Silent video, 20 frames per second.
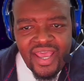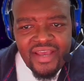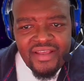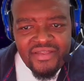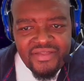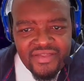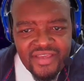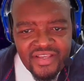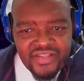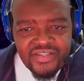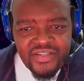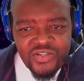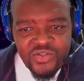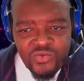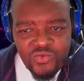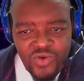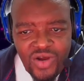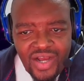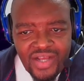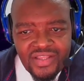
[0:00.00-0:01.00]
And this is
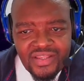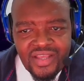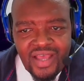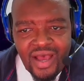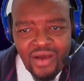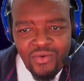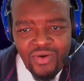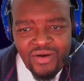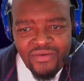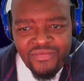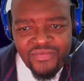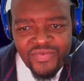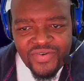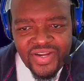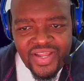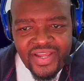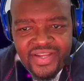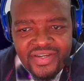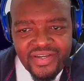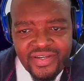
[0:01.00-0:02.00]
what our
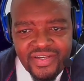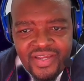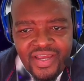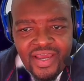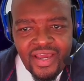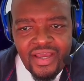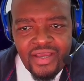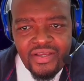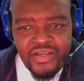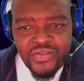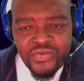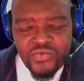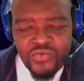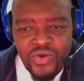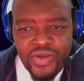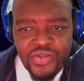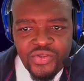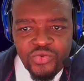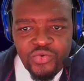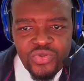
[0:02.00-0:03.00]
friend here is
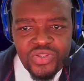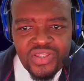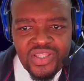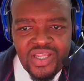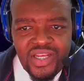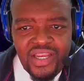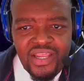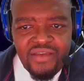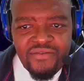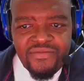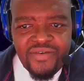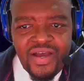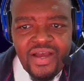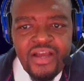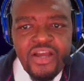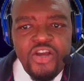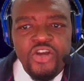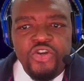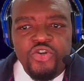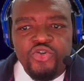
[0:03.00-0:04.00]
going to deliver
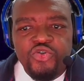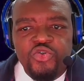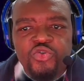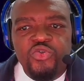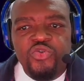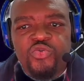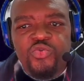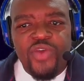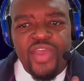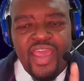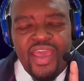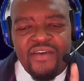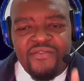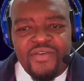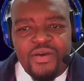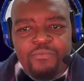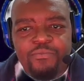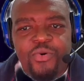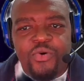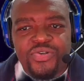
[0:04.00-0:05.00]
should we have
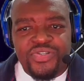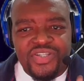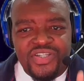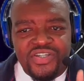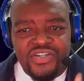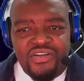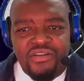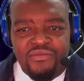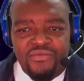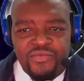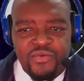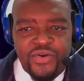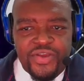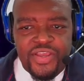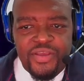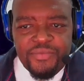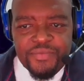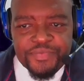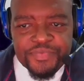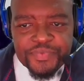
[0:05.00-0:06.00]
a position for
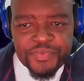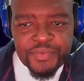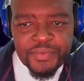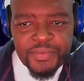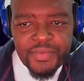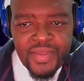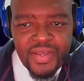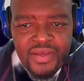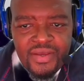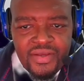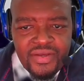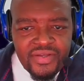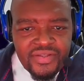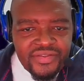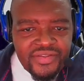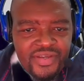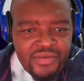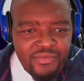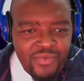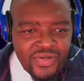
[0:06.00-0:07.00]
him.
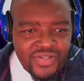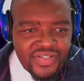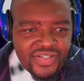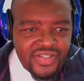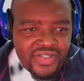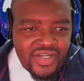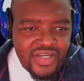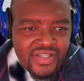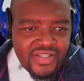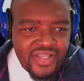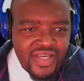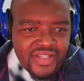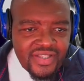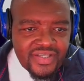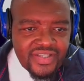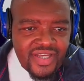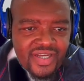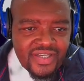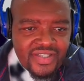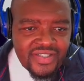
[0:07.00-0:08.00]
Demonstrated
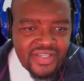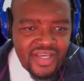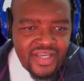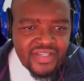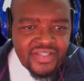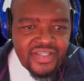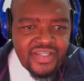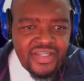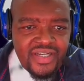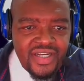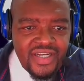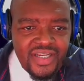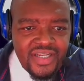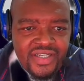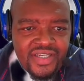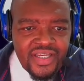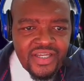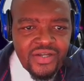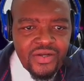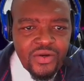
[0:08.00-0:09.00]
success in
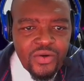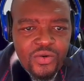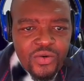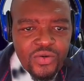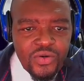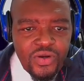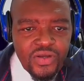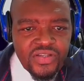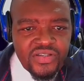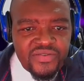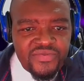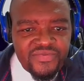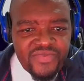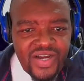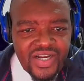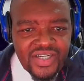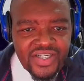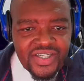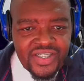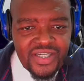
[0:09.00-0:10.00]
leading
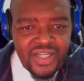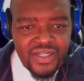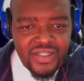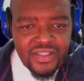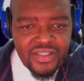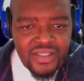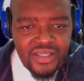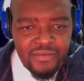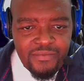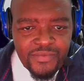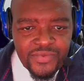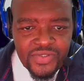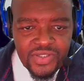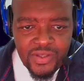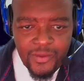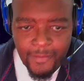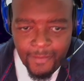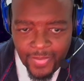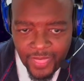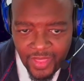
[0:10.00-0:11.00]
cross-functional teams.